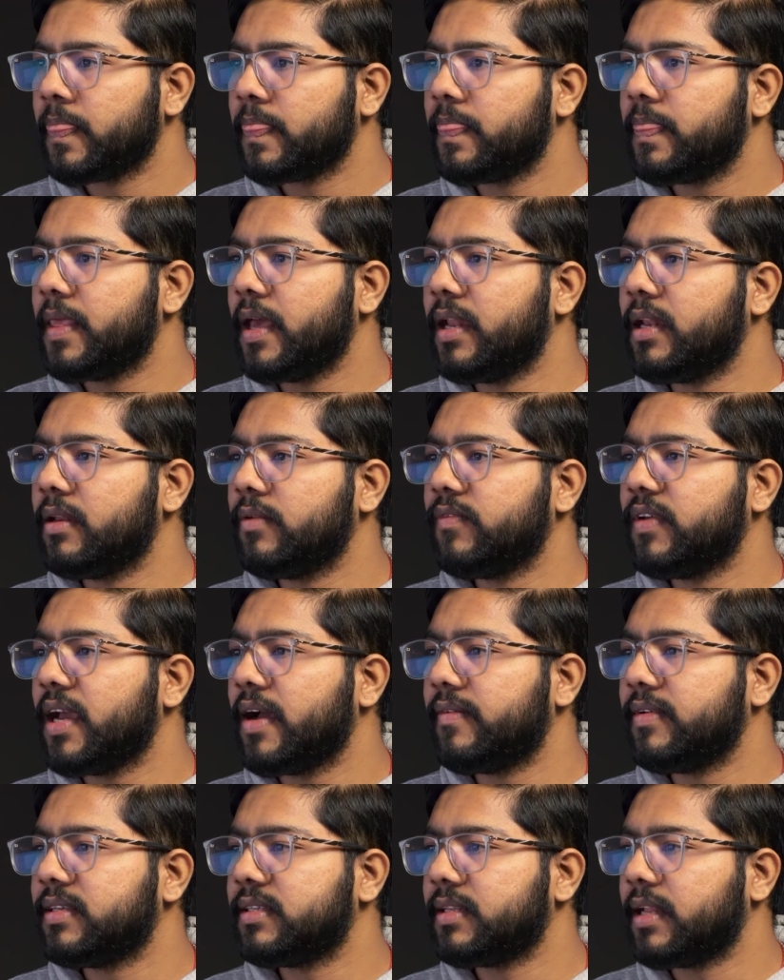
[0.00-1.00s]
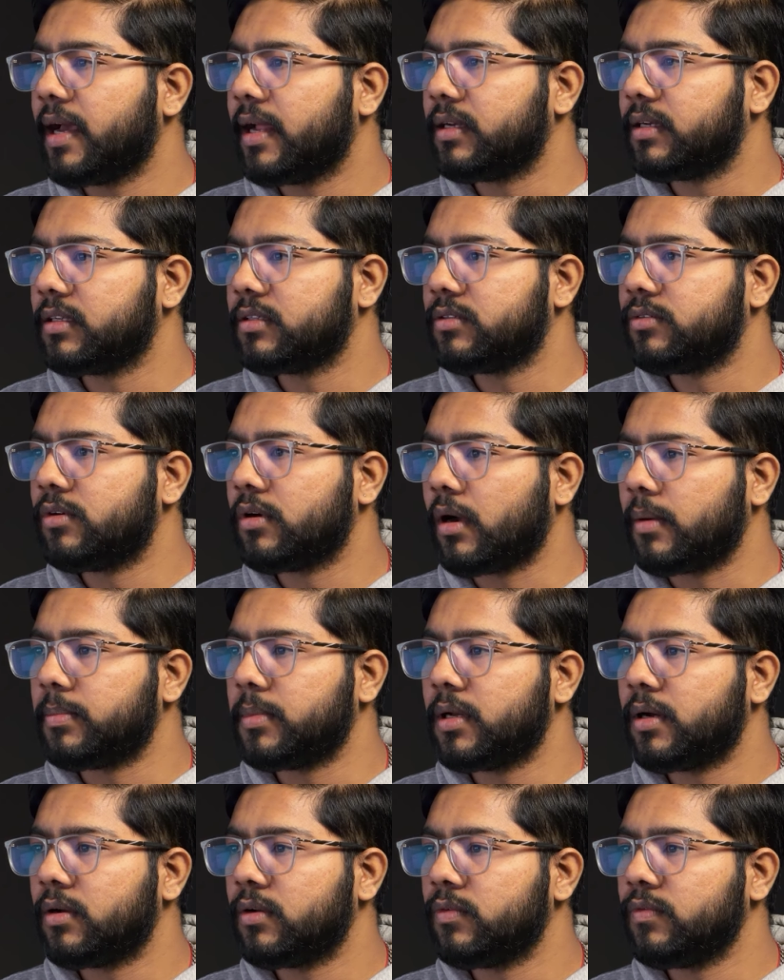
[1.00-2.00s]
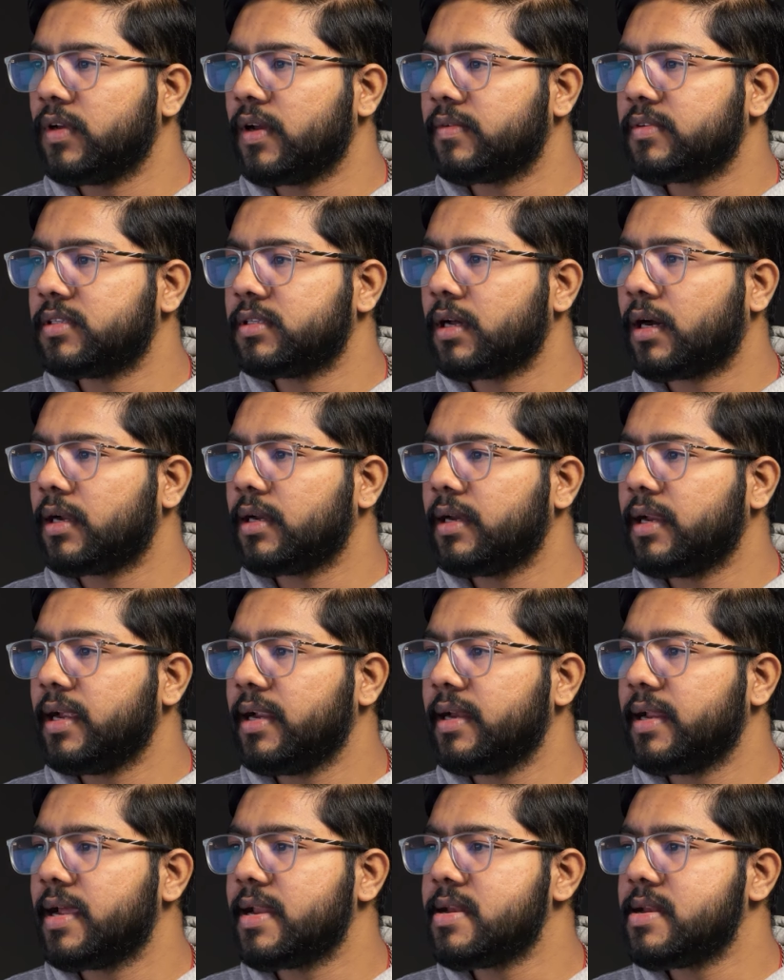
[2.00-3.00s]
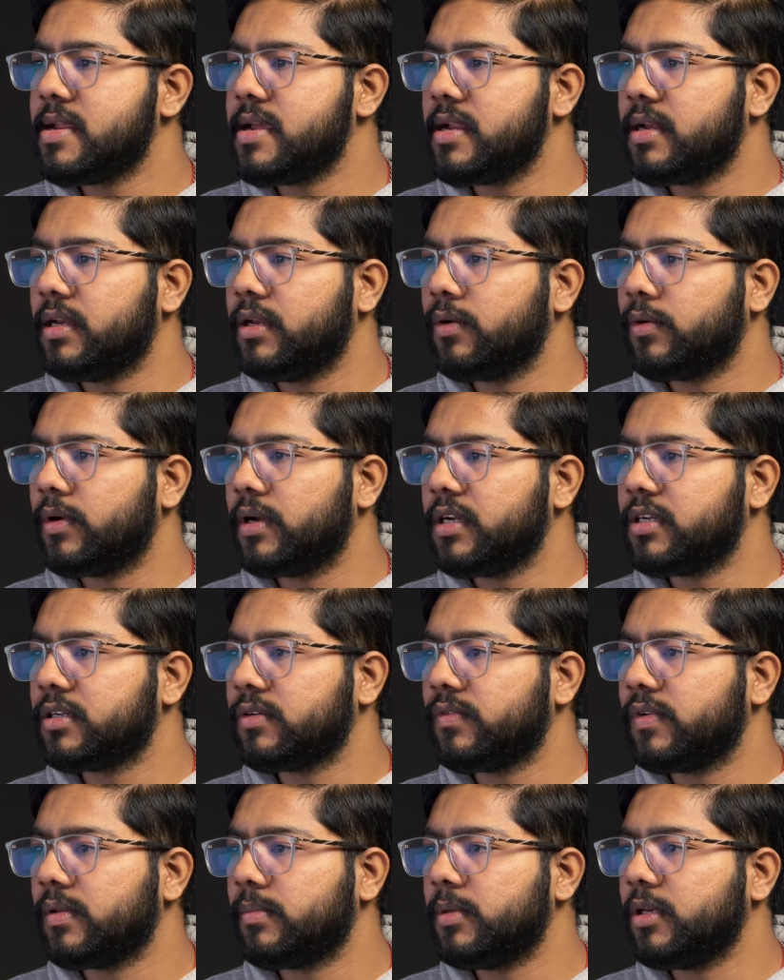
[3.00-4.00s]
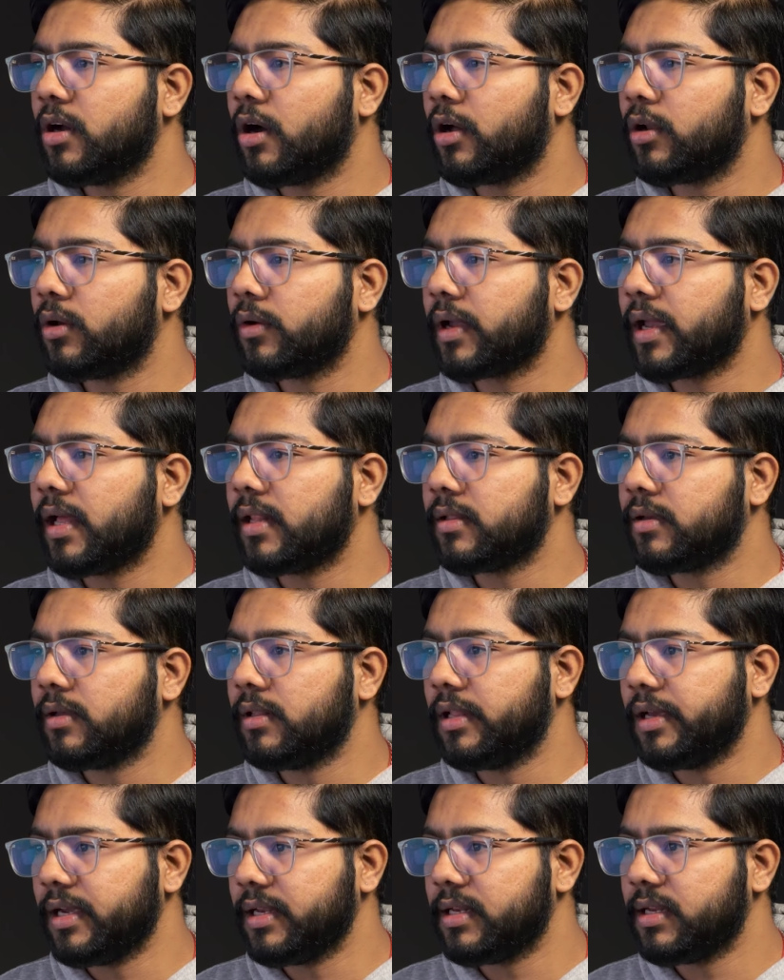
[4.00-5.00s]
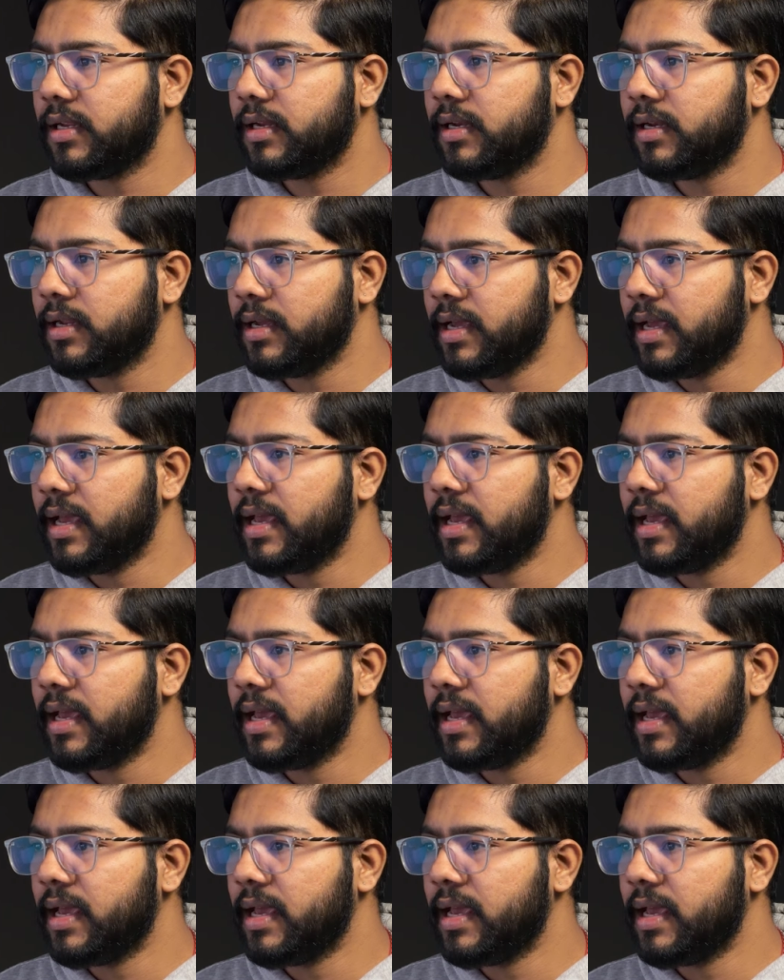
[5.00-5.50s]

Then we have a status drop down, we have start date, end date, duration will be auto calculated,